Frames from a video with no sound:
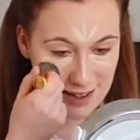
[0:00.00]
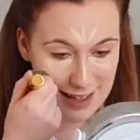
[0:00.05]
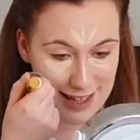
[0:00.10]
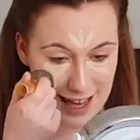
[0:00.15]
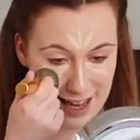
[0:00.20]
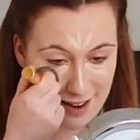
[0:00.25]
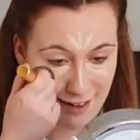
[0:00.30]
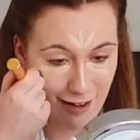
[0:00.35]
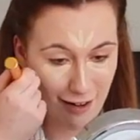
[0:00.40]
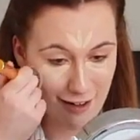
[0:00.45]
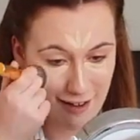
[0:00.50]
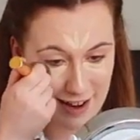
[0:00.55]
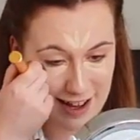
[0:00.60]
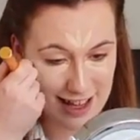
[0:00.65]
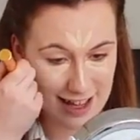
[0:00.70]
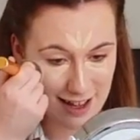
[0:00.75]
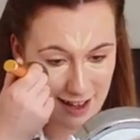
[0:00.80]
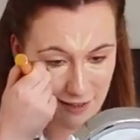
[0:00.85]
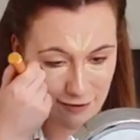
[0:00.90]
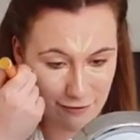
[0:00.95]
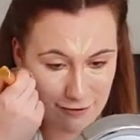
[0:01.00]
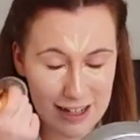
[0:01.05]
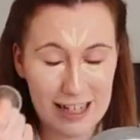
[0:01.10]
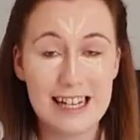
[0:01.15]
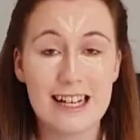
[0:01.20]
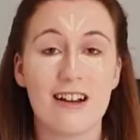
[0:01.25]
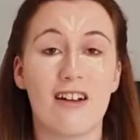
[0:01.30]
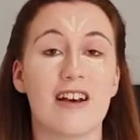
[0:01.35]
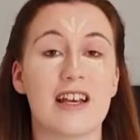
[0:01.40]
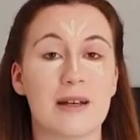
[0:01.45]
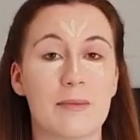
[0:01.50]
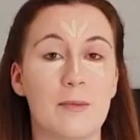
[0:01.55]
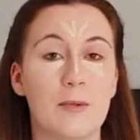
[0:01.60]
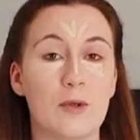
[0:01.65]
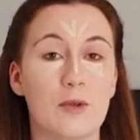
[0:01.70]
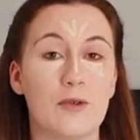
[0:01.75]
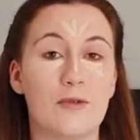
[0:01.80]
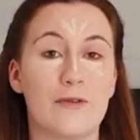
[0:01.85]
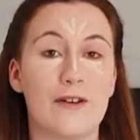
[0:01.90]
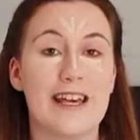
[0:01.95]
Yeah, I really like
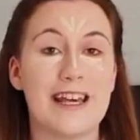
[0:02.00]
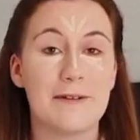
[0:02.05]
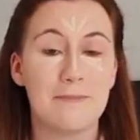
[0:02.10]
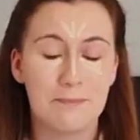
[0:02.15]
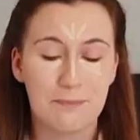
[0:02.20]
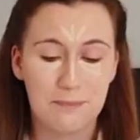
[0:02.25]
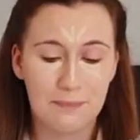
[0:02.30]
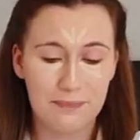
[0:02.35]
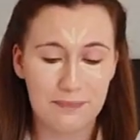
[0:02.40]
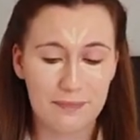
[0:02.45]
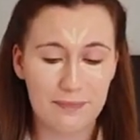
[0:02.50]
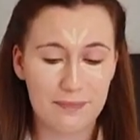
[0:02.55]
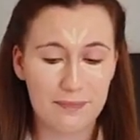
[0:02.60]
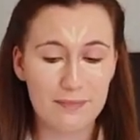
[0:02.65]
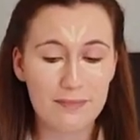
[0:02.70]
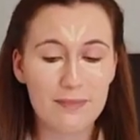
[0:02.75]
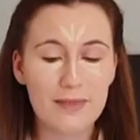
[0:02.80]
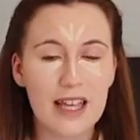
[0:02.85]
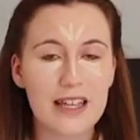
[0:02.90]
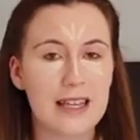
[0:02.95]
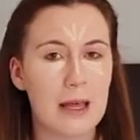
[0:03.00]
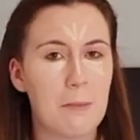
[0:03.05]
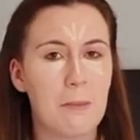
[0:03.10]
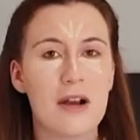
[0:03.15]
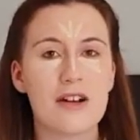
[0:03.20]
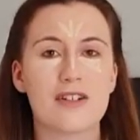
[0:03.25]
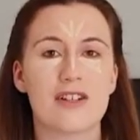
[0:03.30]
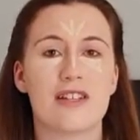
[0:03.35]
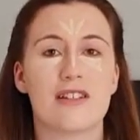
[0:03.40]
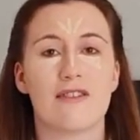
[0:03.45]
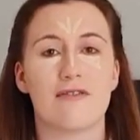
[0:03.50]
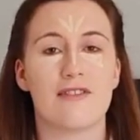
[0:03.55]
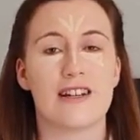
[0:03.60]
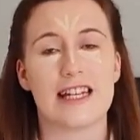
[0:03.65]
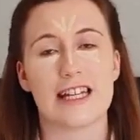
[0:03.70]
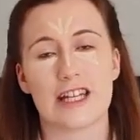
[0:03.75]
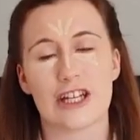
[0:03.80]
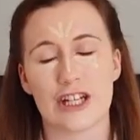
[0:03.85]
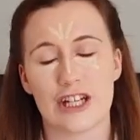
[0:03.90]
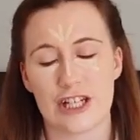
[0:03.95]
Morphe. Their brushes are
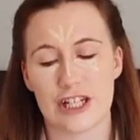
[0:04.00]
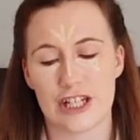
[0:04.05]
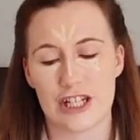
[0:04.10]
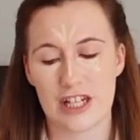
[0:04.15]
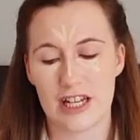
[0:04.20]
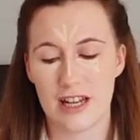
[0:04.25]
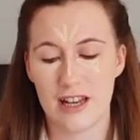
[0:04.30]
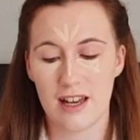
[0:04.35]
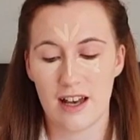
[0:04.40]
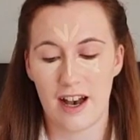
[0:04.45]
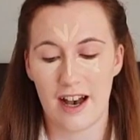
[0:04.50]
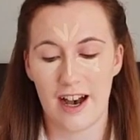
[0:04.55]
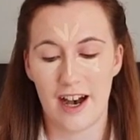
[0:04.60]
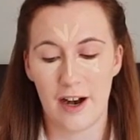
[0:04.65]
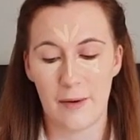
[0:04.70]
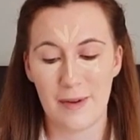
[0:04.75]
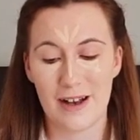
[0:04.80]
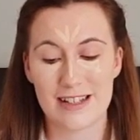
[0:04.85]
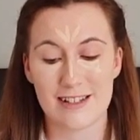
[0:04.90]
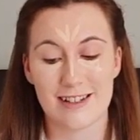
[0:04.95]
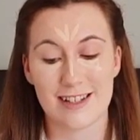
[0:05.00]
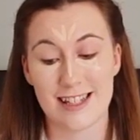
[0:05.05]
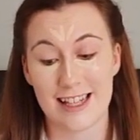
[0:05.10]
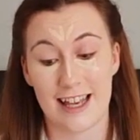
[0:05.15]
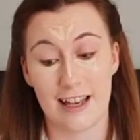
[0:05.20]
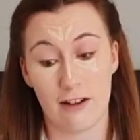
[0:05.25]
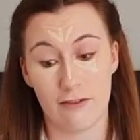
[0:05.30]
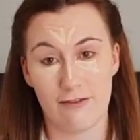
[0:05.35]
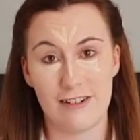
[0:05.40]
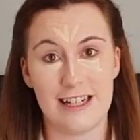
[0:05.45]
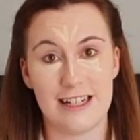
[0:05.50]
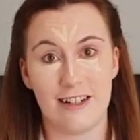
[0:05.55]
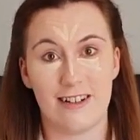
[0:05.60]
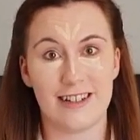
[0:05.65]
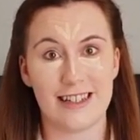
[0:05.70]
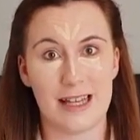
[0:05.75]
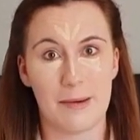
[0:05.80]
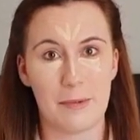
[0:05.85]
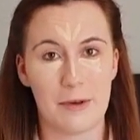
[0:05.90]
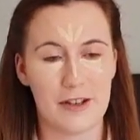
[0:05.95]
really good. As I say, I really
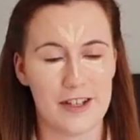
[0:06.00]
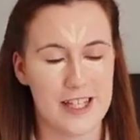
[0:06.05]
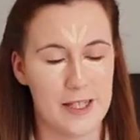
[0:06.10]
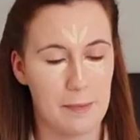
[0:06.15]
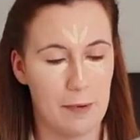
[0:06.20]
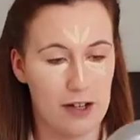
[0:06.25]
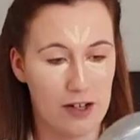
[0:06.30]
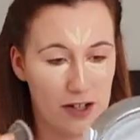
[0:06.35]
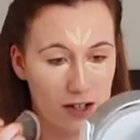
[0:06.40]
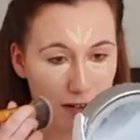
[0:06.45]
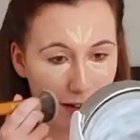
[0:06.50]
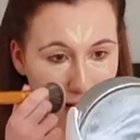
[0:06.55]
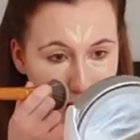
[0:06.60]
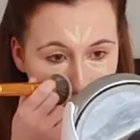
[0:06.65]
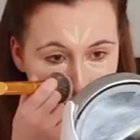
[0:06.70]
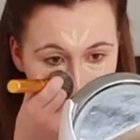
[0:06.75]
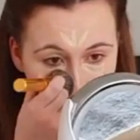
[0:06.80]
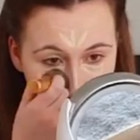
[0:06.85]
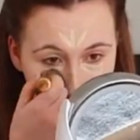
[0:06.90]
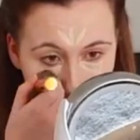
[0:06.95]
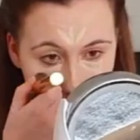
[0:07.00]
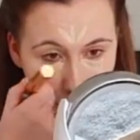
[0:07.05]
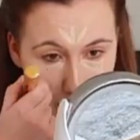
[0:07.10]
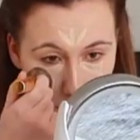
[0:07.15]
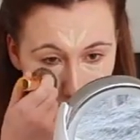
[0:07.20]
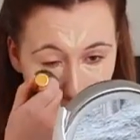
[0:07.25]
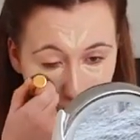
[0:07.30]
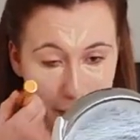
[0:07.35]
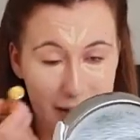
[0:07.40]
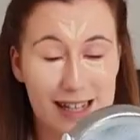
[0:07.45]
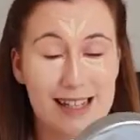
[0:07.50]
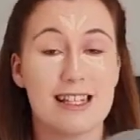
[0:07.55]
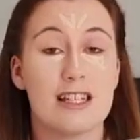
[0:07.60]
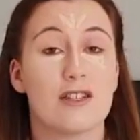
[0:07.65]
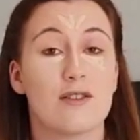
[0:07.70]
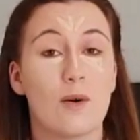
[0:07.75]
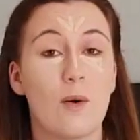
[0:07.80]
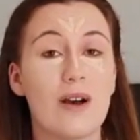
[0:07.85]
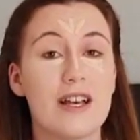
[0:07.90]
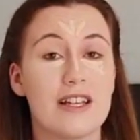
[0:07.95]
like their beauty sponge. I'll have to buy another one because
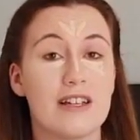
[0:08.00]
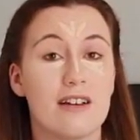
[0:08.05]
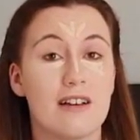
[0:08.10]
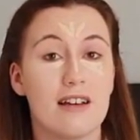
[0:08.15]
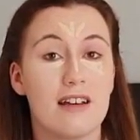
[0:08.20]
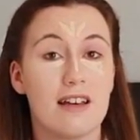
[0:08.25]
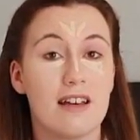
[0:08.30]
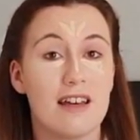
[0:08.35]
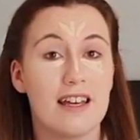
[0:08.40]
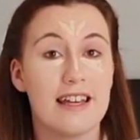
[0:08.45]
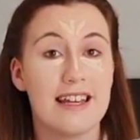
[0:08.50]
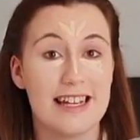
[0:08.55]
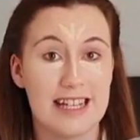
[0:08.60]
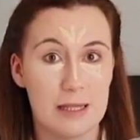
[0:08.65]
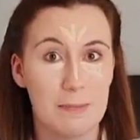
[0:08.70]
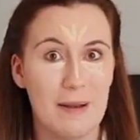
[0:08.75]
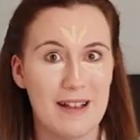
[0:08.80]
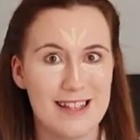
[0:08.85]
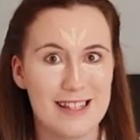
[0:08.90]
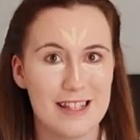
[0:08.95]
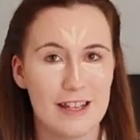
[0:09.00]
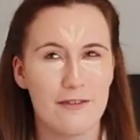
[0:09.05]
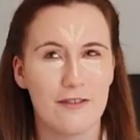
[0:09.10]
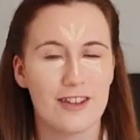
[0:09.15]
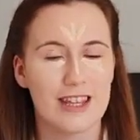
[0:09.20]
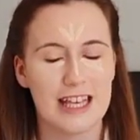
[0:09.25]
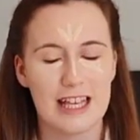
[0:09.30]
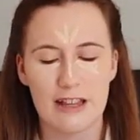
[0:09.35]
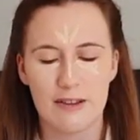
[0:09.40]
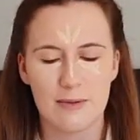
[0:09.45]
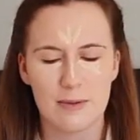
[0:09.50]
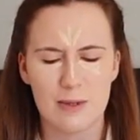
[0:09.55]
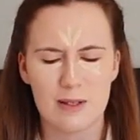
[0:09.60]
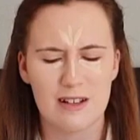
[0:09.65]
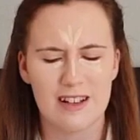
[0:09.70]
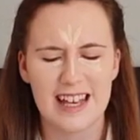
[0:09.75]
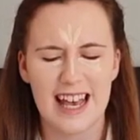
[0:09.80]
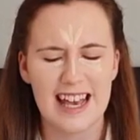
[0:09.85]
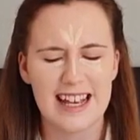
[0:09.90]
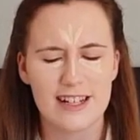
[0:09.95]
it's quite inexpensive. I think this was
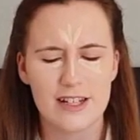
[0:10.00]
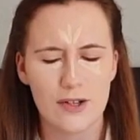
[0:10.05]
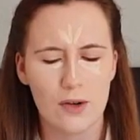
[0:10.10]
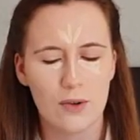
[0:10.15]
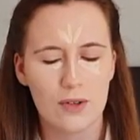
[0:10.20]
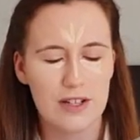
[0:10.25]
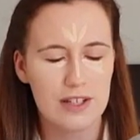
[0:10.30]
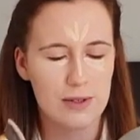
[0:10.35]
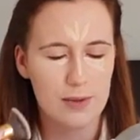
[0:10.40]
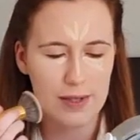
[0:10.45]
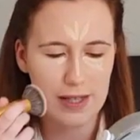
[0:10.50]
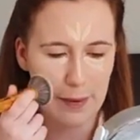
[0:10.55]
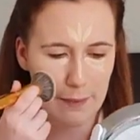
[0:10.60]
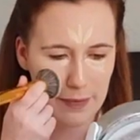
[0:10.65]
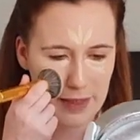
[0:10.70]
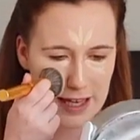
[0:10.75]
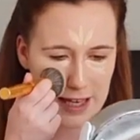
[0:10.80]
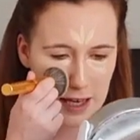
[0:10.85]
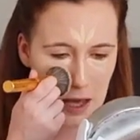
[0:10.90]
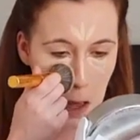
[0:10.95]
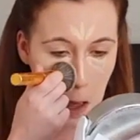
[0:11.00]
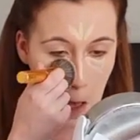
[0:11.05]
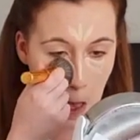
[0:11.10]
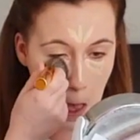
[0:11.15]
like $8 or something.